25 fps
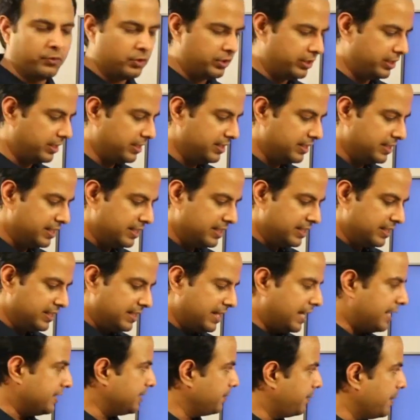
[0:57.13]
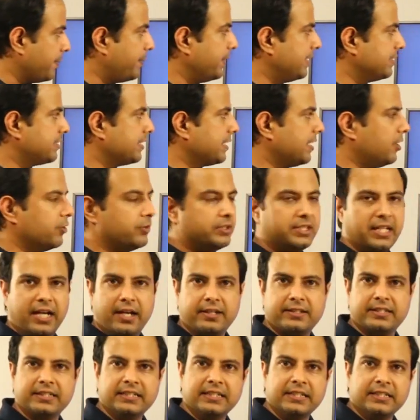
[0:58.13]
Okay, and the paper is around
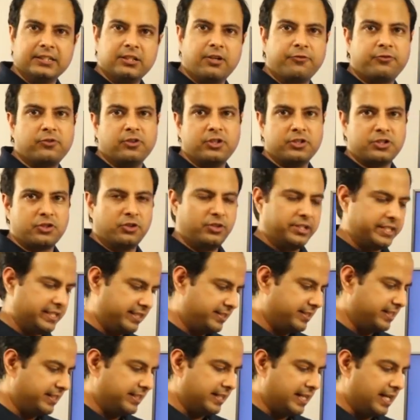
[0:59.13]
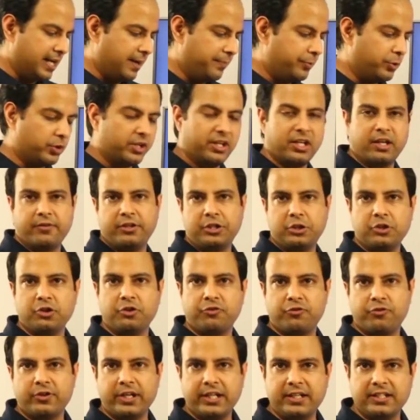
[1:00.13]
that. Now, of course, to test that app, you can give it to your
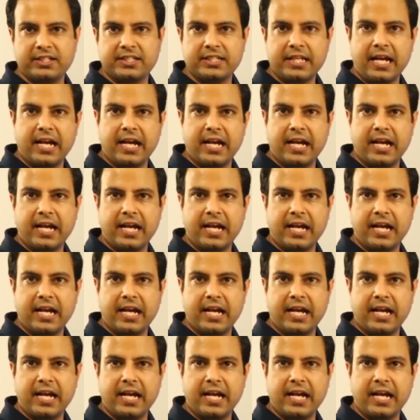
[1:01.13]
friends